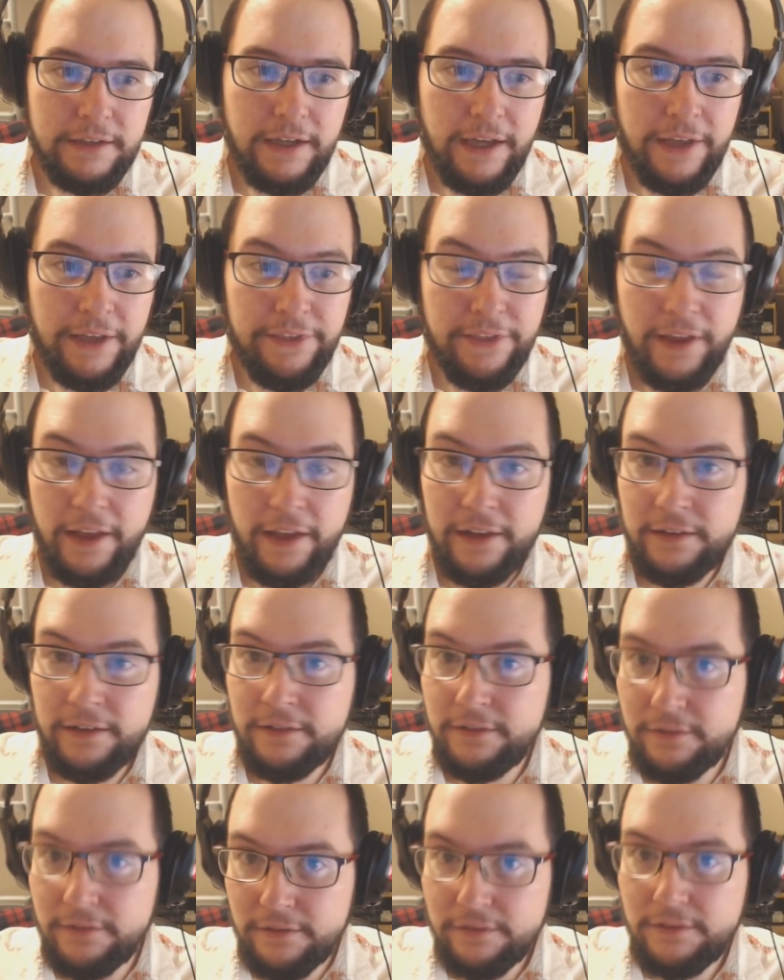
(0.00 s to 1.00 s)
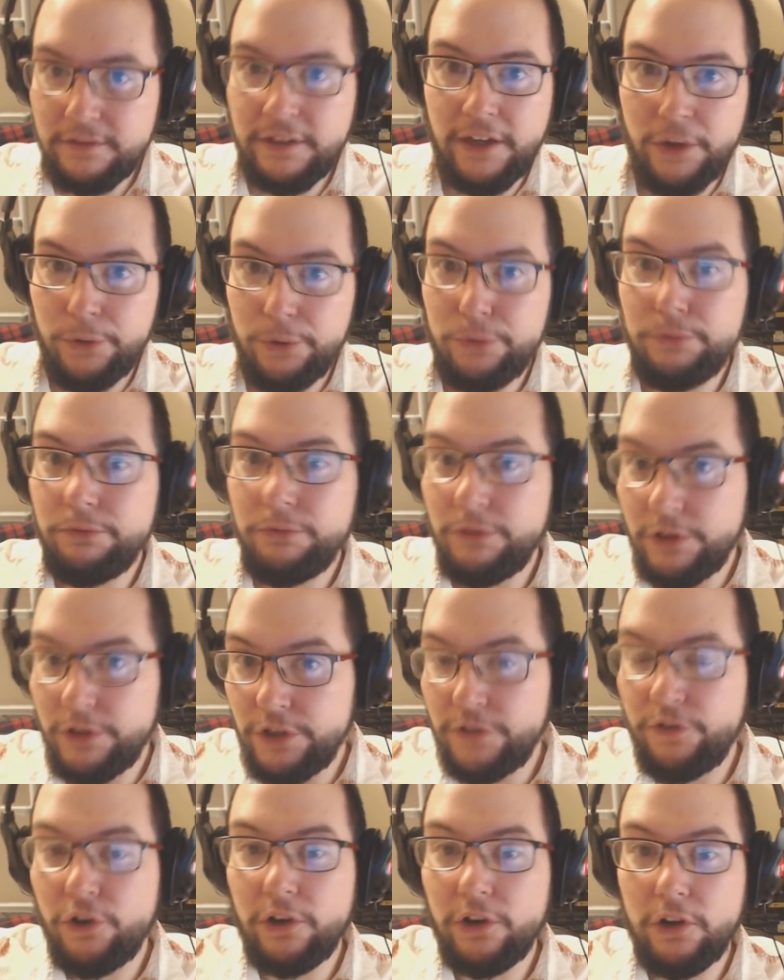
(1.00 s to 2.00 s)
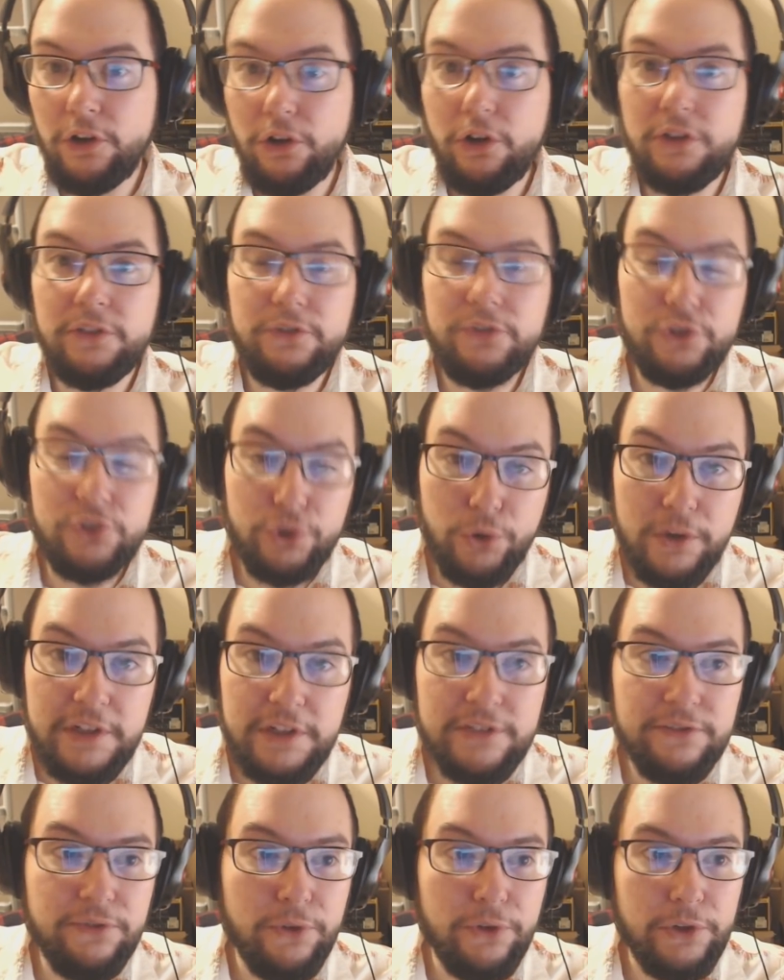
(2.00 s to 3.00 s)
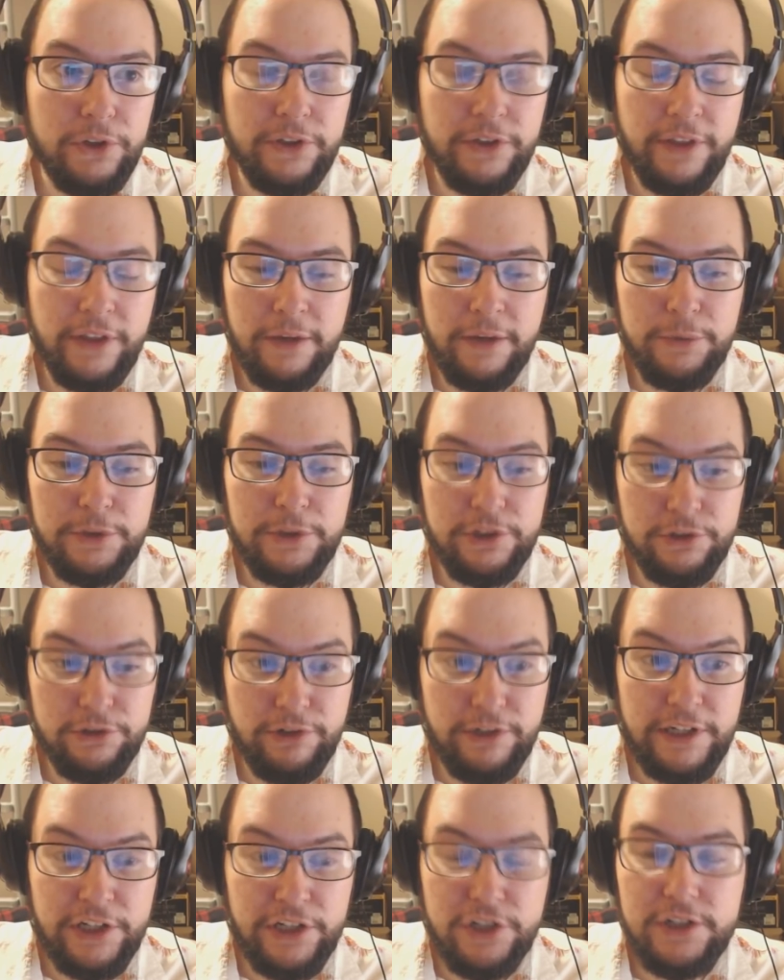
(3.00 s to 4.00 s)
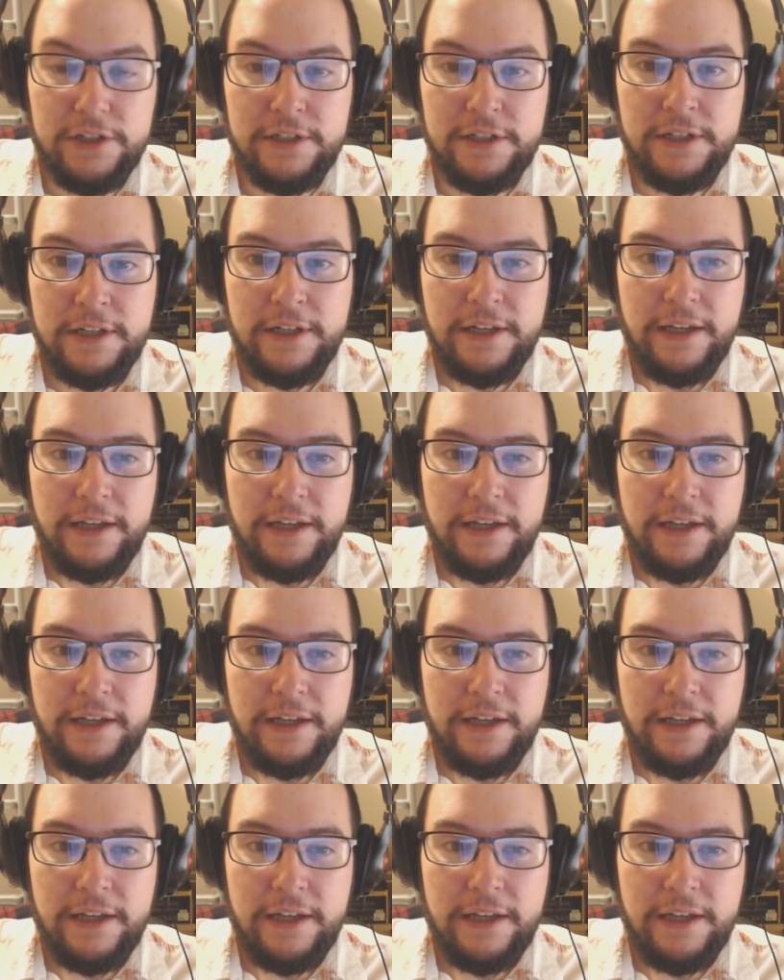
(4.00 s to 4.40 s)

and then, you know, you've got a lot of choice for you then, which is really good.